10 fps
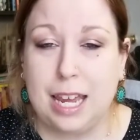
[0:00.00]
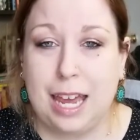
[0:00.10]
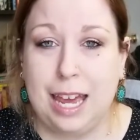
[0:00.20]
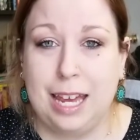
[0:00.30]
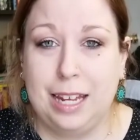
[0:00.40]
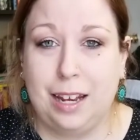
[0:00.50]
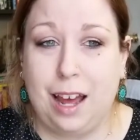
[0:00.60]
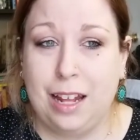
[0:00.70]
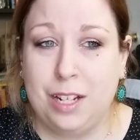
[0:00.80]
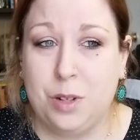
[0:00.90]
And
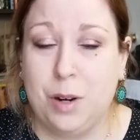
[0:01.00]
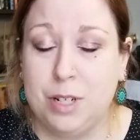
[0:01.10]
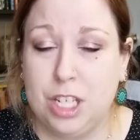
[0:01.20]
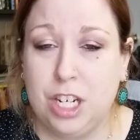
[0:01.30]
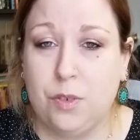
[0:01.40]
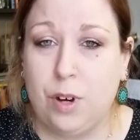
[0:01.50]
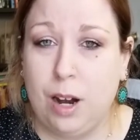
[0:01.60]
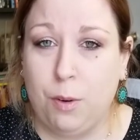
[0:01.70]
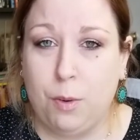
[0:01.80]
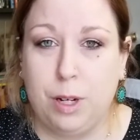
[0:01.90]
that's what I would suggest for
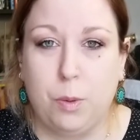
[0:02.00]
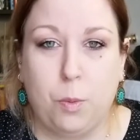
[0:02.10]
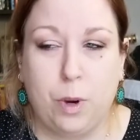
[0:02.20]
everyone.